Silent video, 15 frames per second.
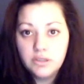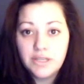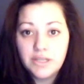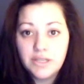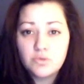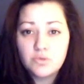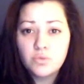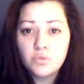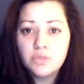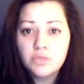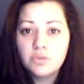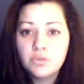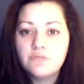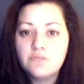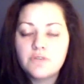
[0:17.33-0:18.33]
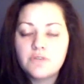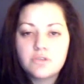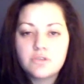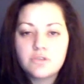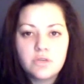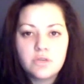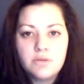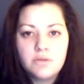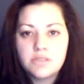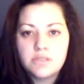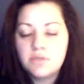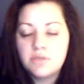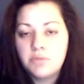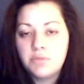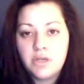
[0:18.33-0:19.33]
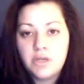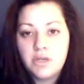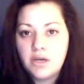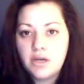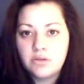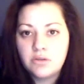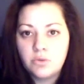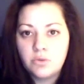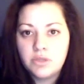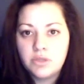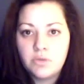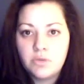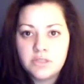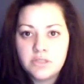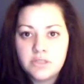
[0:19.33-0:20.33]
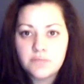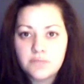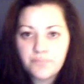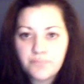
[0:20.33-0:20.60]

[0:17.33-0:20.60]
And I was really, really frustrated about something, but I don't know what that was.